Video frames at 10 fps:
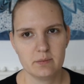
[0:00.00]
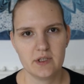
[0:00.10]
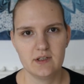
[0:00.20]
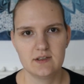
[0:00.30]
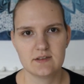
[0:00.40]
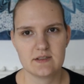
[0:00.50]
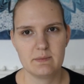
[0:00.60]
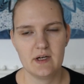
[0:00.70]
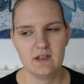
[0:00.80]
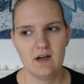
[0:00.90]
pills,
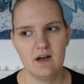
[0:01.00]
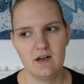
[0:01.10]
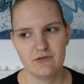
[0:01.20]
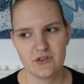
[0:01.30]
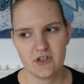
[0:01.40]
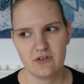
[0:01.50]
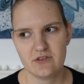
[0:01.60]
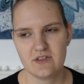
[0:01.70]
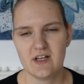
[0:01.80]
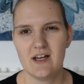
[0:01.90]
but half a
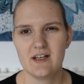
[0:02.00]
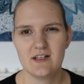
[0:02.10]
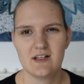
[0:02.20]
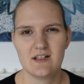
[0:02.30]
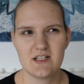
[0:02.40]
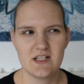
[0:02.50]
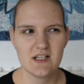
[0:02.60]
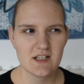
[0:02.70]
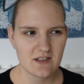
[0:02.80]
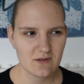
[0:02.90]
dose they
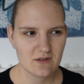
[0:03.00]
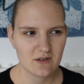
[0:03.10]
did,